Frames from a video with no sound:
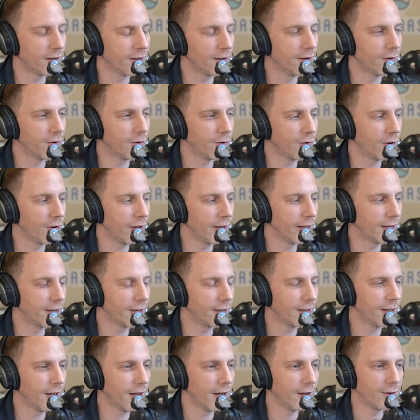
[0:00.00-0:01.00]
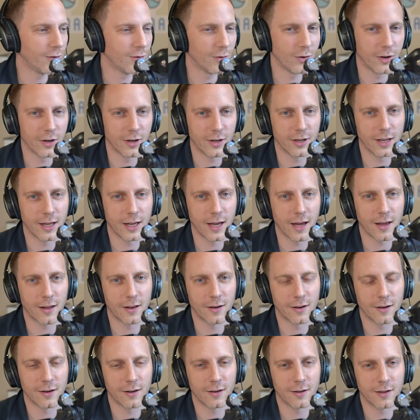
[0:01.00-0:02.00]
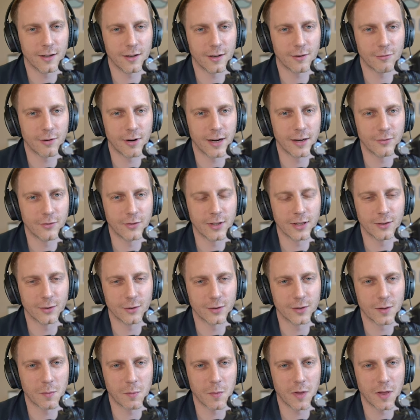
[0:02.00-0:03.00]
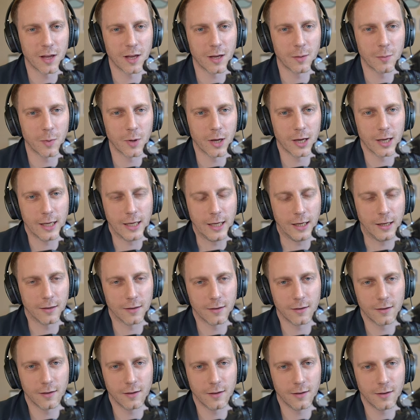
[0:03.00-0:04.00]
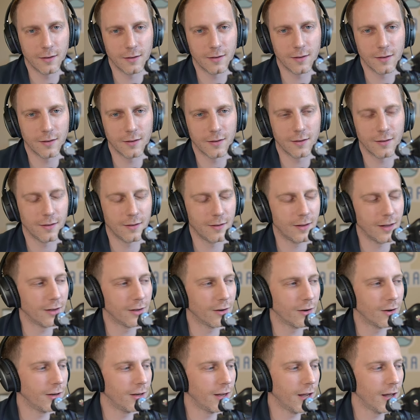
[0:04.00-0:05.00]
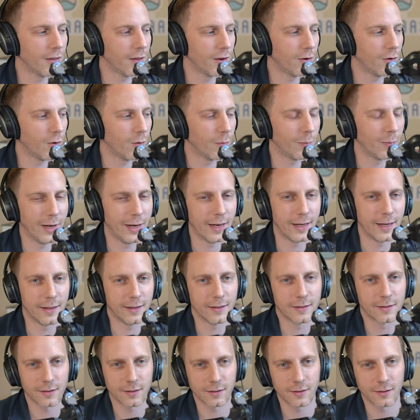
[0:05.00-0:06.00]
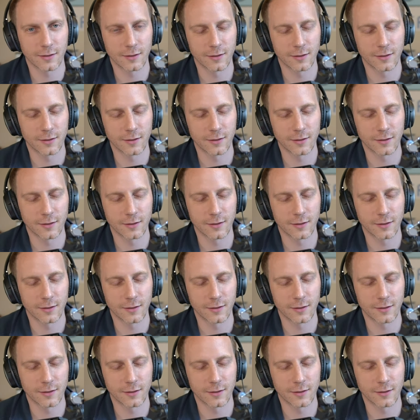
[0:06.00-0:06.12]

Not like yeah, you're not going to get grounded or something, but you, they don't. Yeah, they're not pleased.